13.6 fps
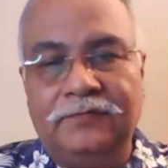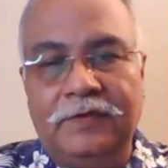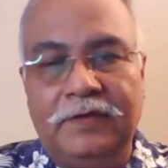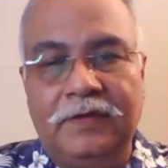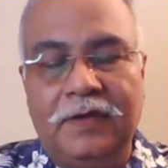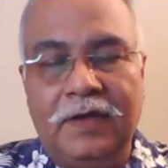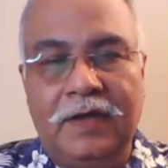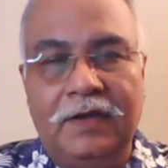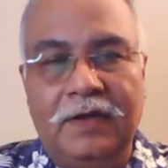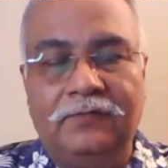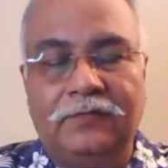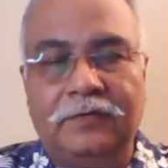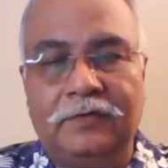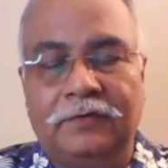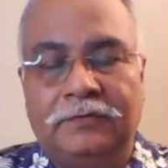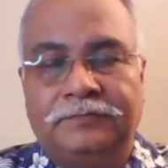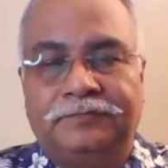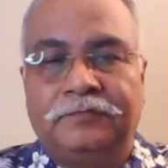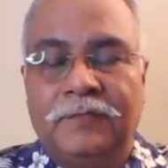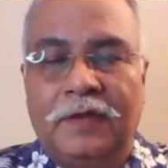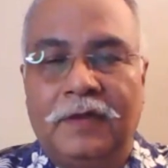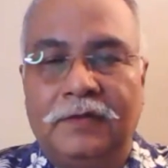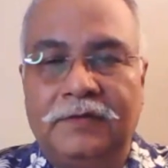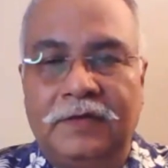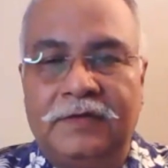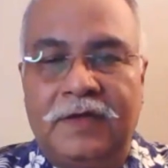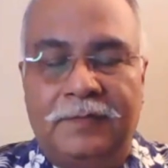We have
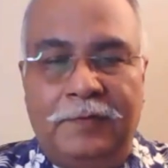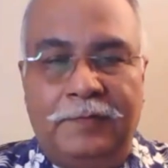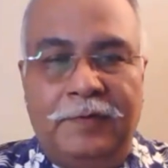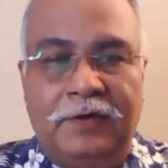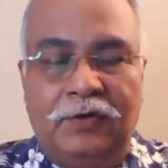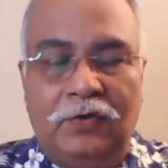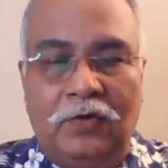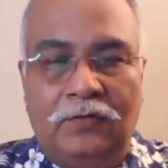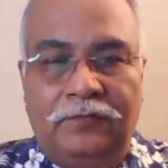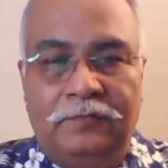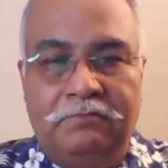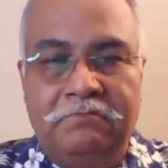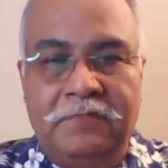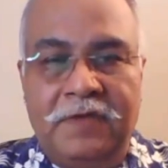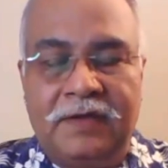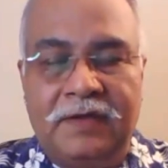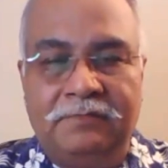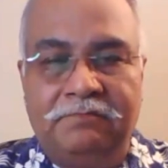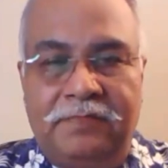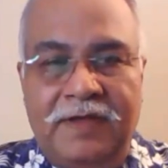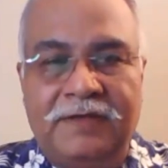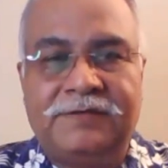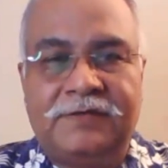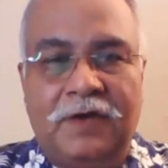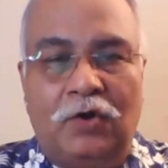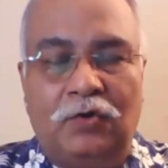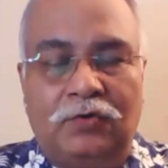that capability of making
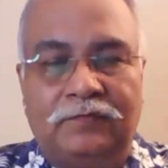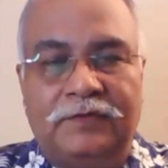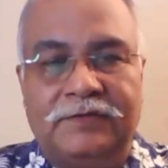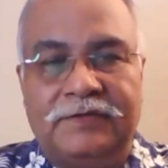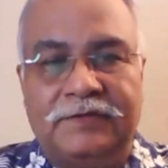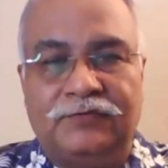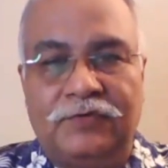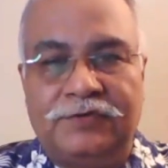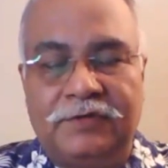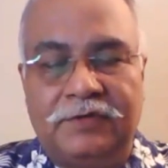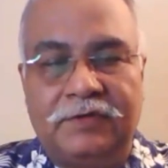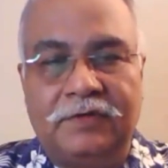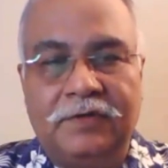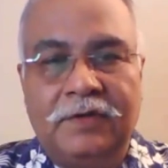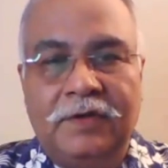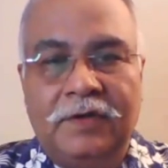best out of the situation,